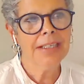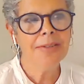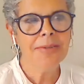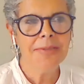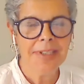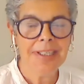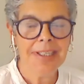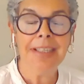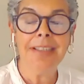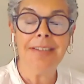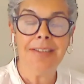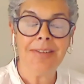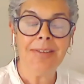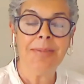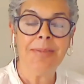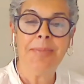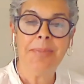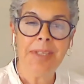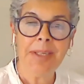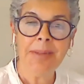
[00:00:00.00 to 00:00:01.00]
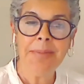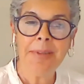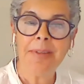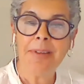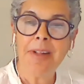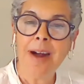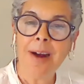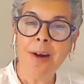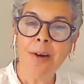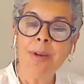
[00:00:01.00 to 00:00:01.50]
teach the people
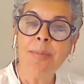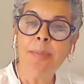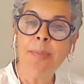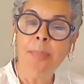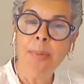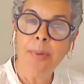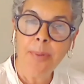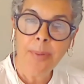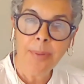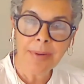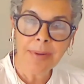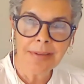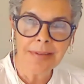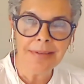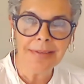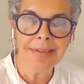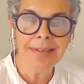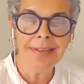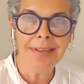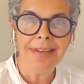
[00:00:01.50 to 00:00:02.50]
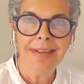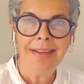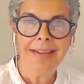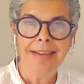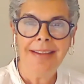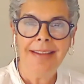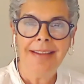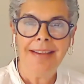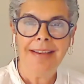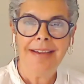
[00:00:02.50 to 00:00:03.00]
how important
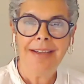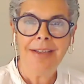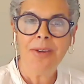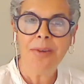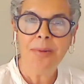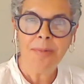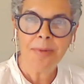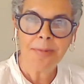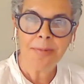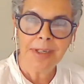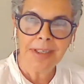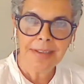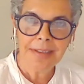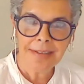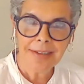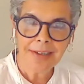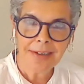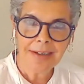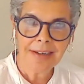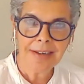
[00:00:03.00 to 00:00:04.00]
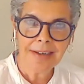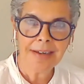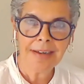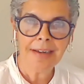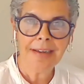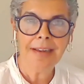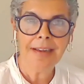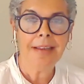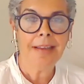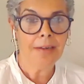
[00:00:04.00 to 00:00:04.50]
human rights are
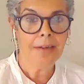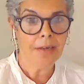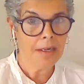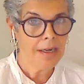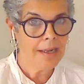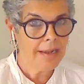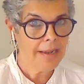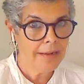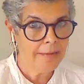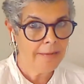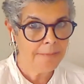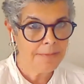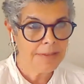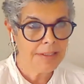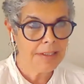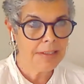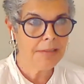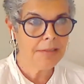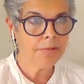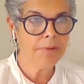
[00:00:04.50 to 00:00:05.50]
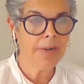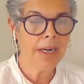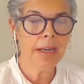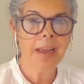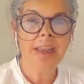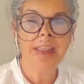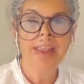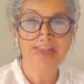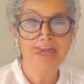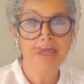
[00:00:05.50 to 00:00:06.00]
in their lives. Do
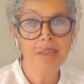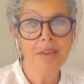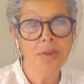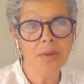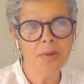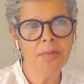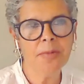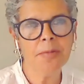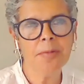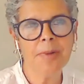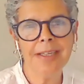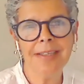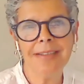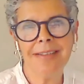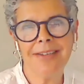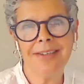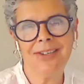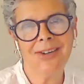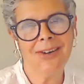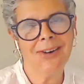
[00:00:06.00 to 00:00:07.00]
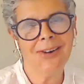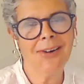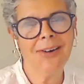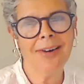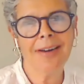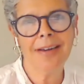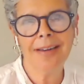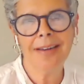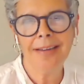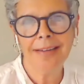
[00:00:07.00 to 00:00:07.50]
you think human rights
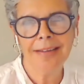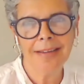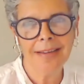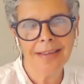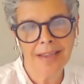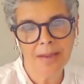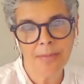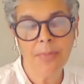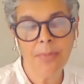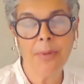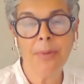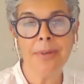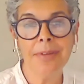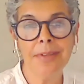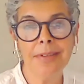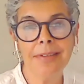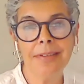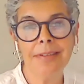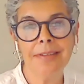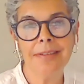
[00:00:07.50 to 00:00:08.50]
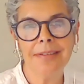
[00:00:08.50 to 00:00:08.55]
are important?